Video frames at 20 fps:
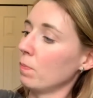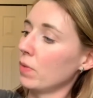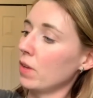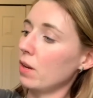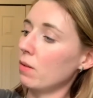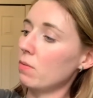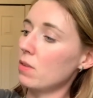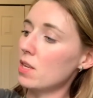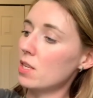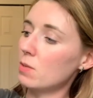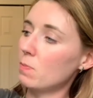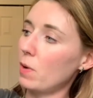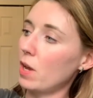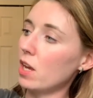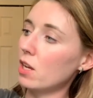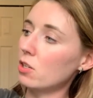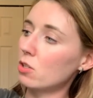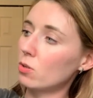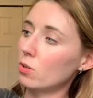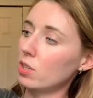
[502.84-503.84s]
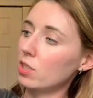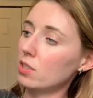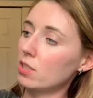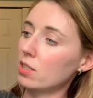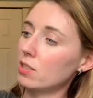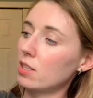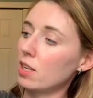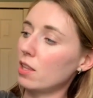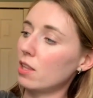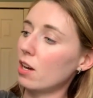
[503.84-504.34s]
of these bike shorts
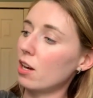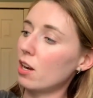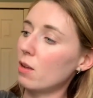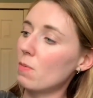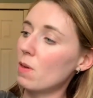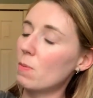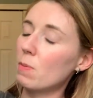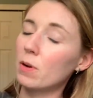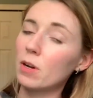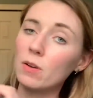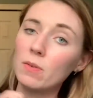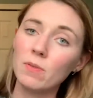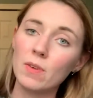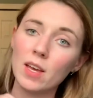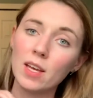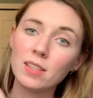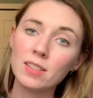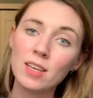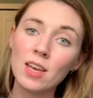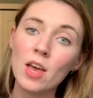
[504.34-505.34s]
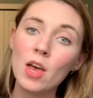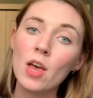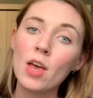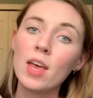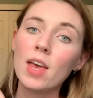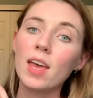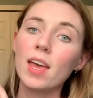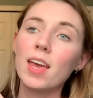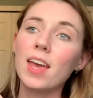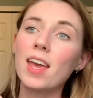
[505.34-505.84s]
because I thought it'd be perfect.
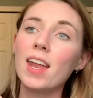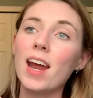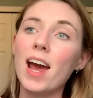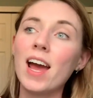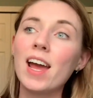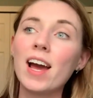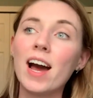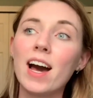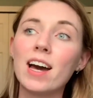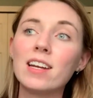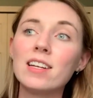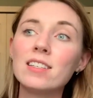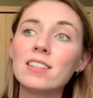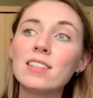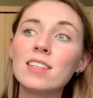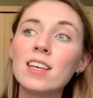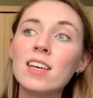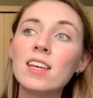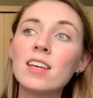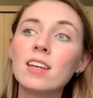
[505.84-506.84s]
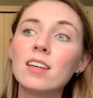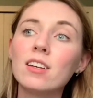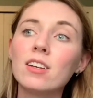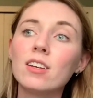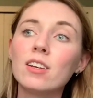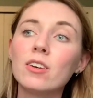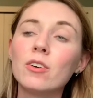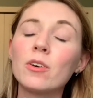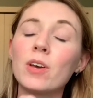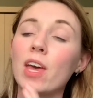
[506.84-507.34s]
And I honestly,
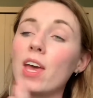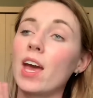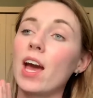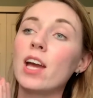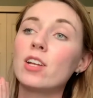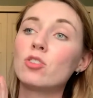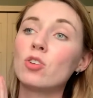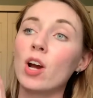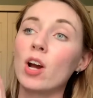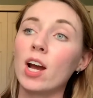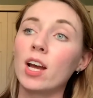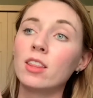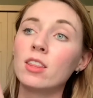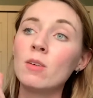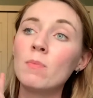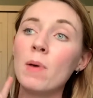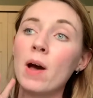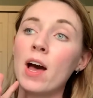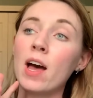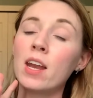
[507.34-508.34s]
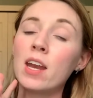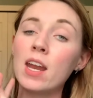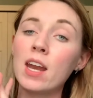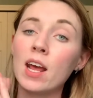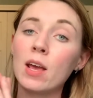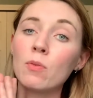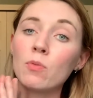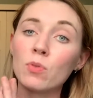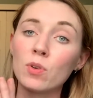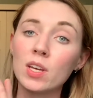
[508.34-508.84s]
okay, I tried them on and
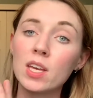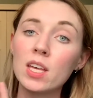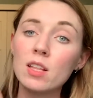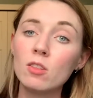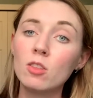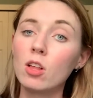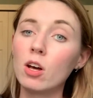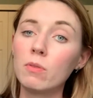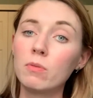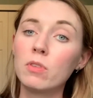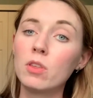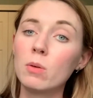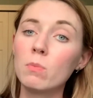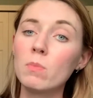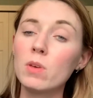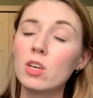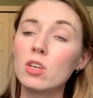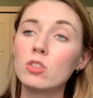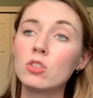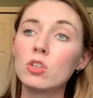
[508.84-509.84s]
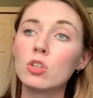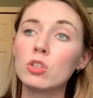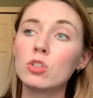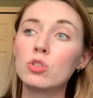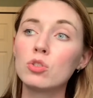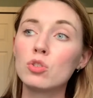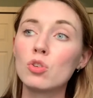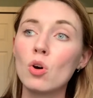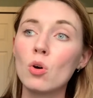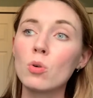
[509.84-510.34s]
I freaking love them because they're
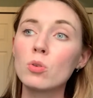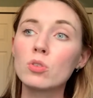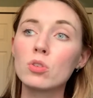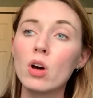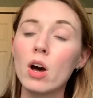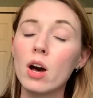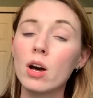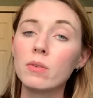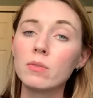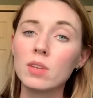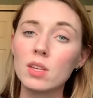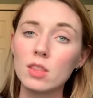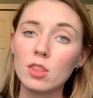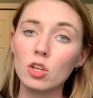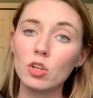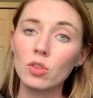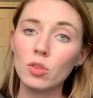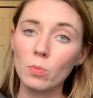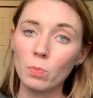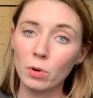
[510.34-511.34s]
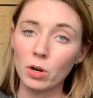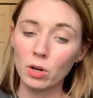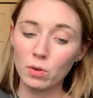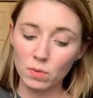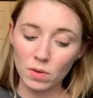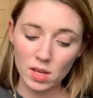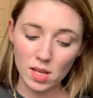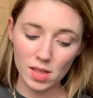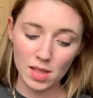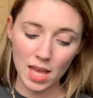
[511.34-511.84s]
so soft and they're the
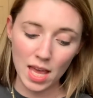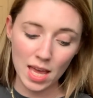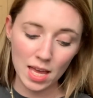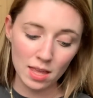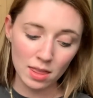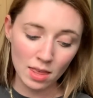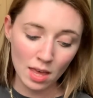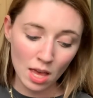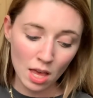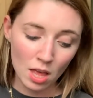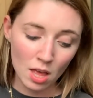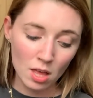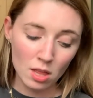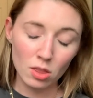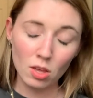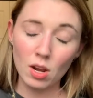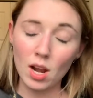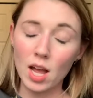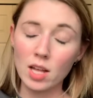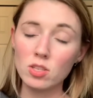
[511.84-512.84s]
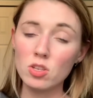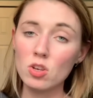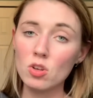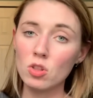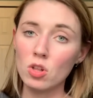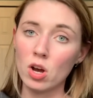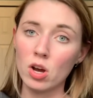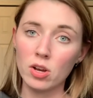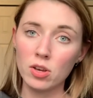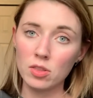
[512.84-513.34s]
perfect length. They're not too
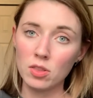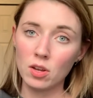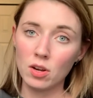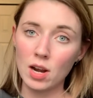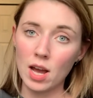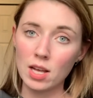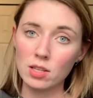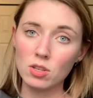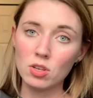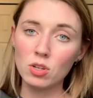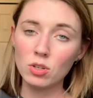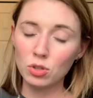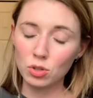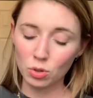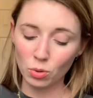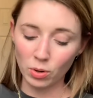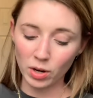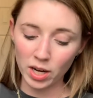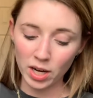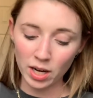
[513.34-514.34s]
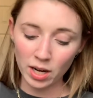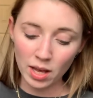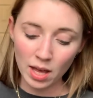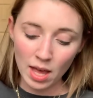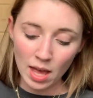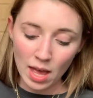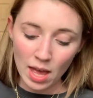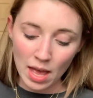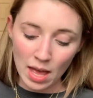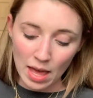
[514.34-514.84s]
long and they're not too short.
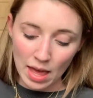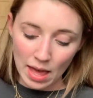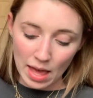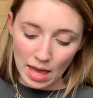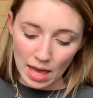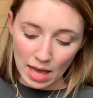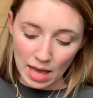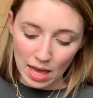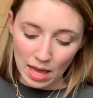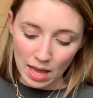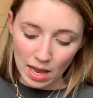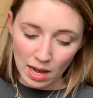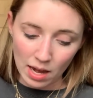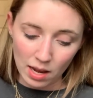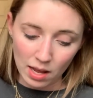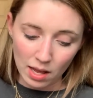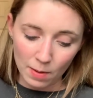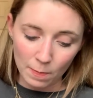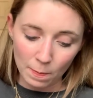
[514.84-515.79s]
And